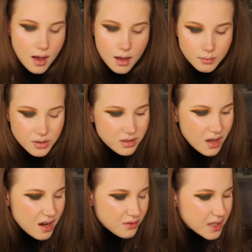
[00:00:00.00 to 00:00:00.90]
I'm gonna
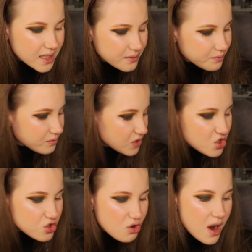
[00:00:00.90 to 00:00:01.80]
kind of like
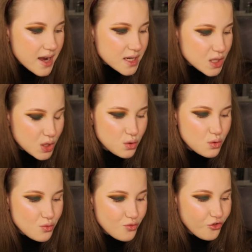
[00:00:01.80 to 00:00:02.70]
try to
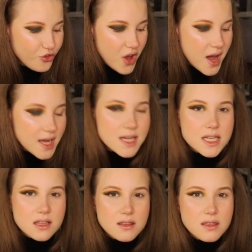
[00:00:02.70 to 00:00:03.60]
find
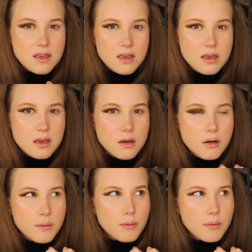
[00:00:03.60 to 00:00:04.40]
the